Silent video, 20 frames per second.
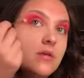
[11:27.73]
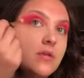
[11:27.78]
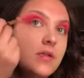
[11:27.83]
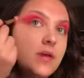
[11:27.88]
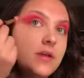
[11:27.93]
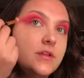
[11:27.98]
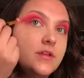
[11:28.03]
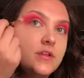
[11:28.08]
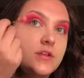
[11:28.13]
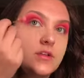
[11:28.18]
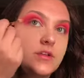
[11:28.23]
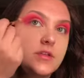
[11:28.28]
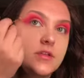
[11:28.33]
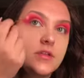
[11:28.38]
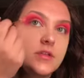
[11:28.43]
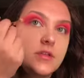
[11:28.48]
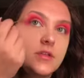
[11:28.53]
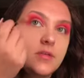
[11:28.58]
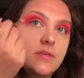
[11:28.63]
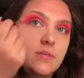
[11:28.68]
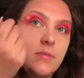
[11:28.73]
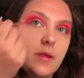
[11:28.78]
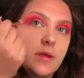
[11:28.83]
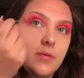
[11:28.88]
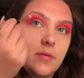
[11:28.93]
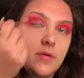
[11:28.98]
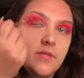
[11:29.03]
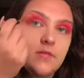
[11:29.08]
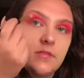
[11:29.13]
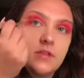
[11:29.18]
That is just my
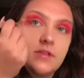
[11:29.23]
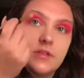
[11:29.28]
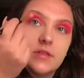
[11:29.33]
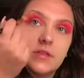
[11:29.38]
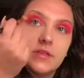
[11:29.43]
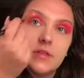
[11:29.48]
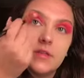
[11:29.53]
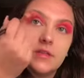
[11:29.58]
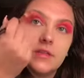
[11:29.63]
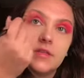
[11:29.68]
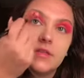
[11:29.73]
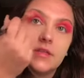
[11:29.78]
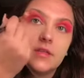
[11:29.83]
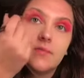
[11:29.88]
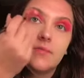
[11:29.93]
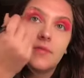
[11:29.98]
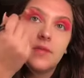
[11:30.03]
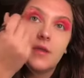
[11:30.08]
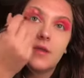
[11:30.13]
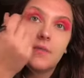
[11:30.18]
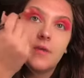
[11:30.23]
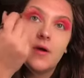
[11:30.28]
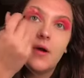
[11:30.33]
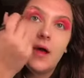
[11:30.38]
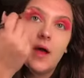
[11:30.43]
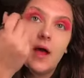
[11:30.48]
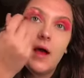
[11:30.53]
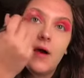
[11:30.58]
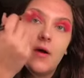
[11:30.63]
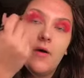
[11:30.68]
preference. And then the same thing
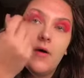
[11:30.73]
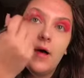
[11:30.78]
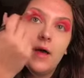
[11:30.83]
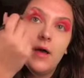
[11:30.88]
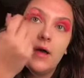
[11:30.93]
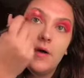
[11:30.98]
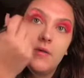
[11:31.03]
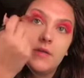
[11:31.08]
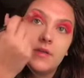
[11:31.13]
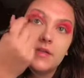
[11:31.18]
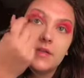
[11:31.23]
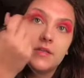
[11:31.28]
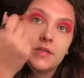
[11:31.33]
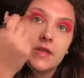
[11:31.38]
about how I always